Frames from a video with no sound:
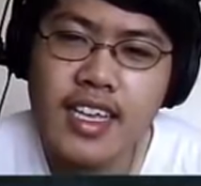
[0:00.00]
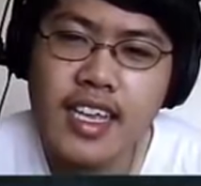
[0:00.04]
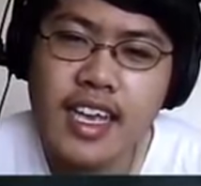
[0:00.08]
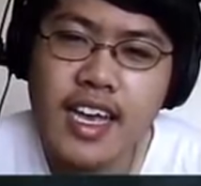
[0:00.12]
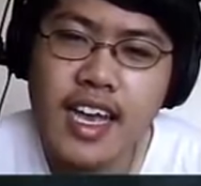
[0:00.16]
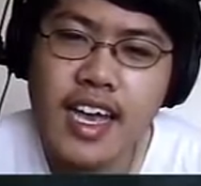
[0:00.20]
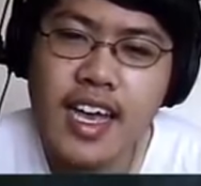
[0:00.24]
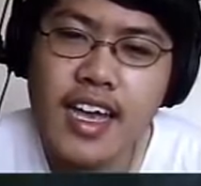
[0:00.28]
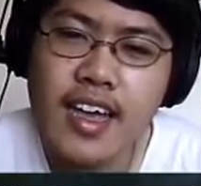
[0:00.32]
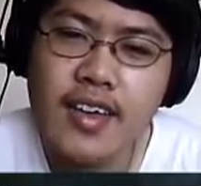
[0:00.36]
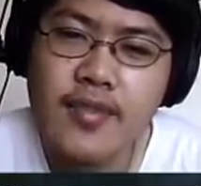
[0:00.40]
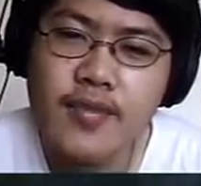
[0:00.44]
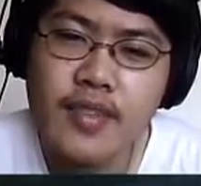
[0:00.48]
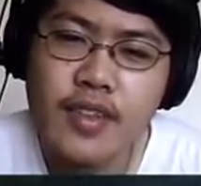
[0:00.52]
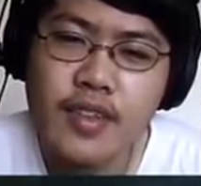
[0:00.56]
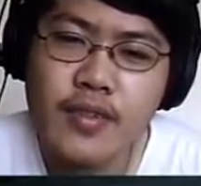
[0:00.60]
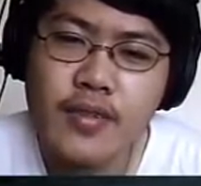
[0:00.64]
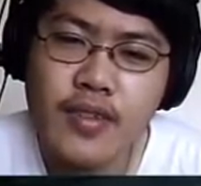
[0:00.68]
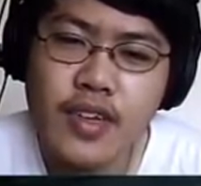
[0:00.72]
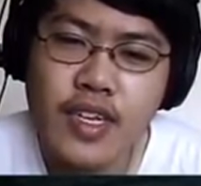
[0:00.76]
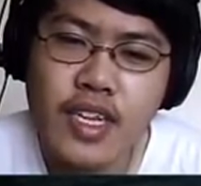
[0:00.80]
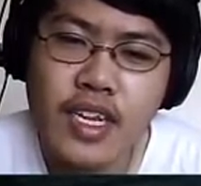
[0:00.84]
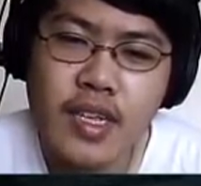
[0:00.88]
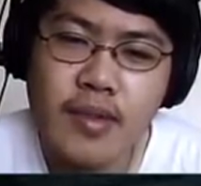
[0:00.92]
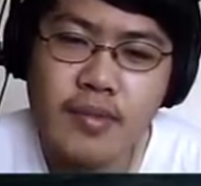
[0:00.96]
I have
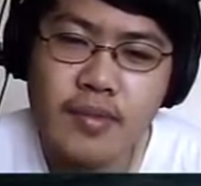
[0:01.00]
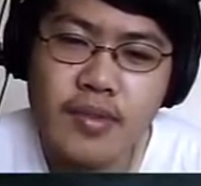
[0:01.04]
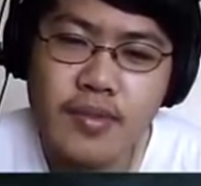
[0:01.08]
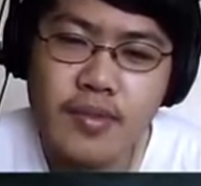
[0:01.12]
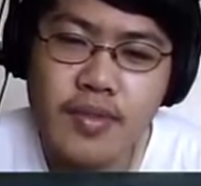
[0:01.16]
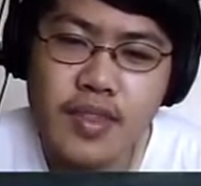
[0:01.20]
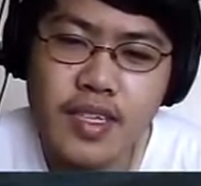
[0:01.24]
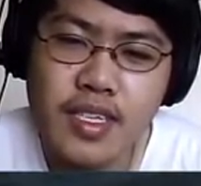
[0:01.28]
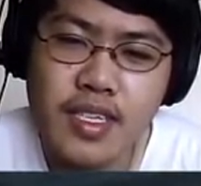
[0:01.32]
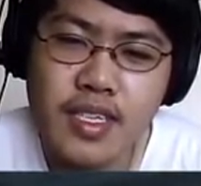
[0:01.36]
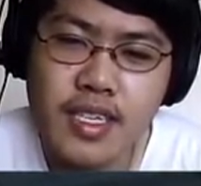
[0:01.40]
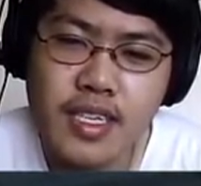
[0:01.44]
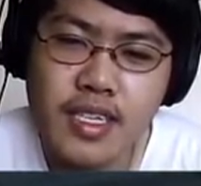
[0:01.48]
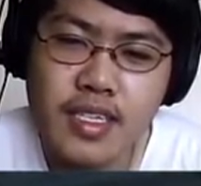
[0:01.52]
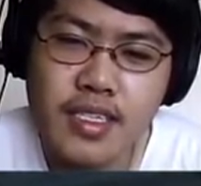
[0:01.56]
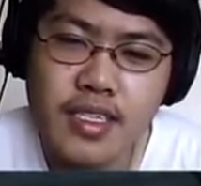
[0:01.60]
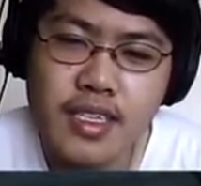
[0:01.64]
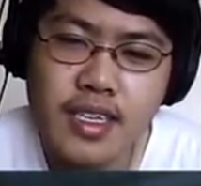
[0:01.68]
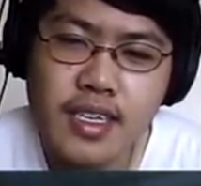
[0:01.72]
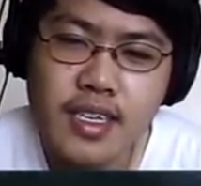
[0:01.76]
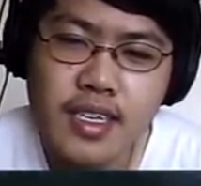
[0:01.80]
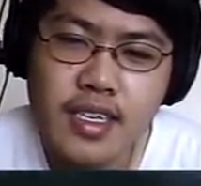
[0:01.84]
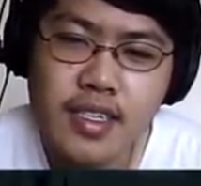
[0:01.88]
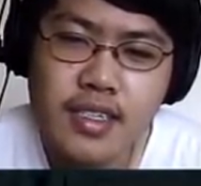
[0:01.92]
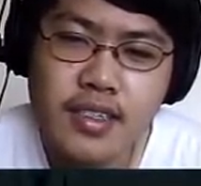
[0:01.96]
different names for these guys,
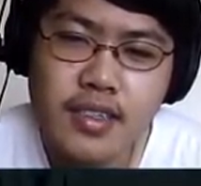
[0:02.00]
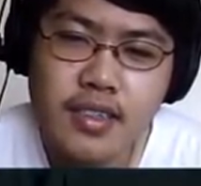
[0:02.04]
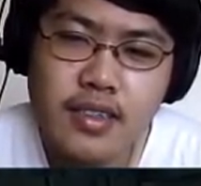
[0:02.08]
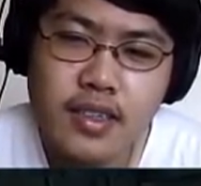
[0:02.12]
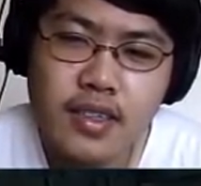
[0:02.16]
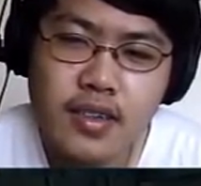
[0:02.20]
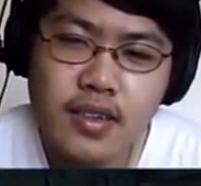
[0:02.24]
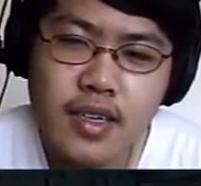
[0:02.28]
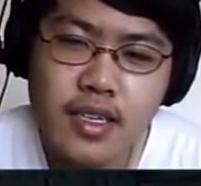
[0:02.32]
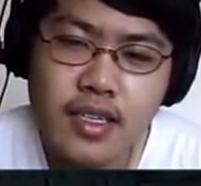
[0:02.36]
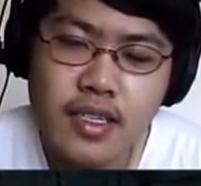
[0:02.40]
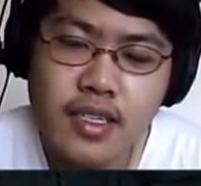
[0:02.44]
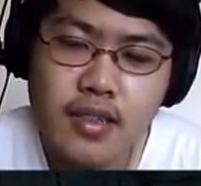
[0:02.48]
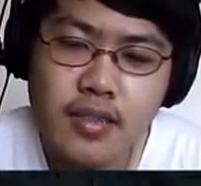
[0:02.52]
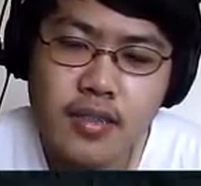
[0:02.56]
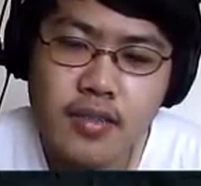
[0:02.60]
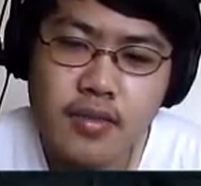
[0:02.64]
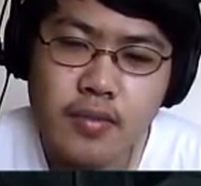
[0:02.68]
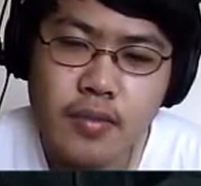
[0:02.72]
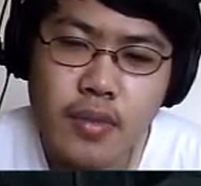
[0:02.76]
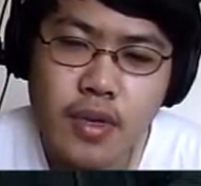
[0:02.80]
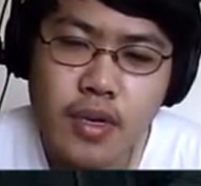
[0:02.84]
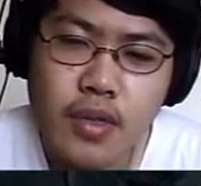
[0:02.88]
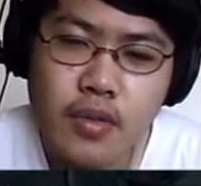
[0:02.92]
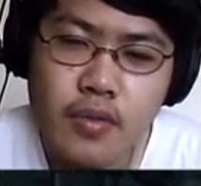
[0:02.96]
so I don't have to
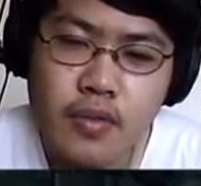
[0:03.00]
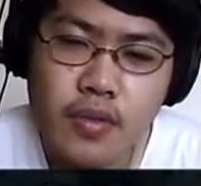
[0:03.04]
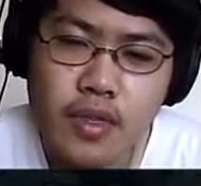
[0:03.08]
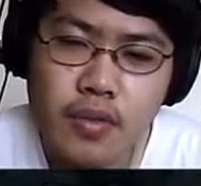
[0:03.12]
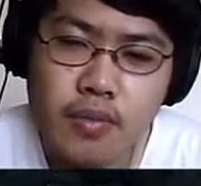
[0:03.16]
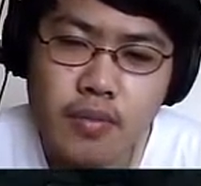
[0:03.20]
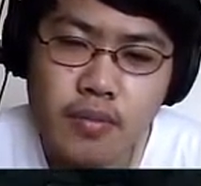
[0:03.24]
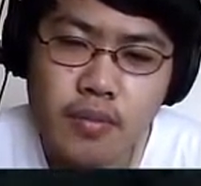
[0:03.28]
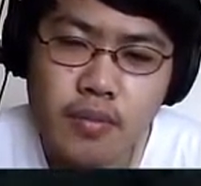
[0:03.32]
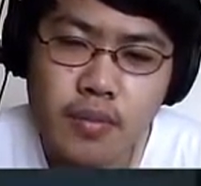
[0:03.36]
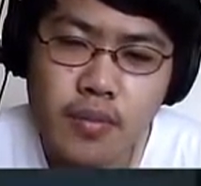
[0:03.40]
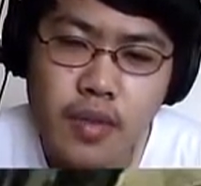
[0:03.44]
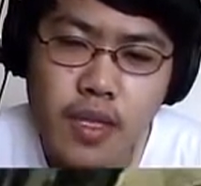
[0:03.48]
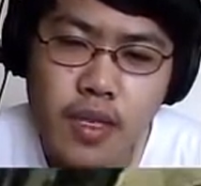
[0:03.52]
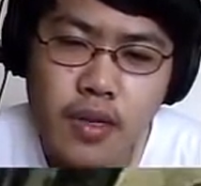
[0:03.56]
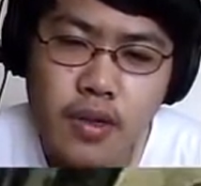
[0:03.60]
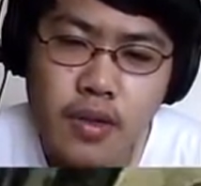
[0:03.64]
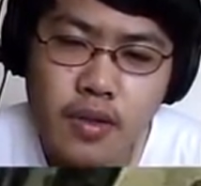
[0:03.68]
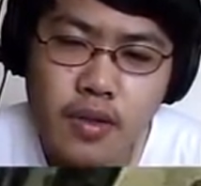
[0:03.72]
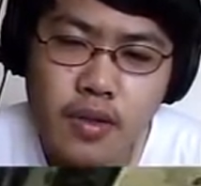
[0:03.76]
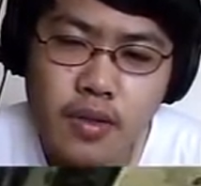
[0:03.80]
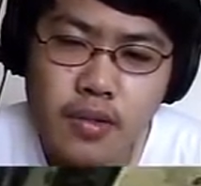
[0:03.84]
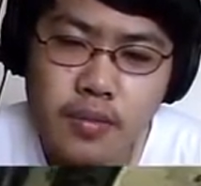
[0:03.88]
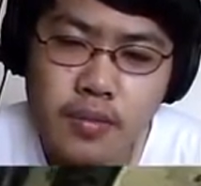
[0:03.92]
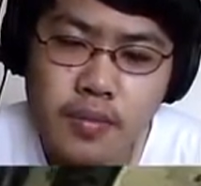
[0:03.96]
bother with them later
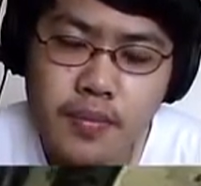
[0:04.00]
on.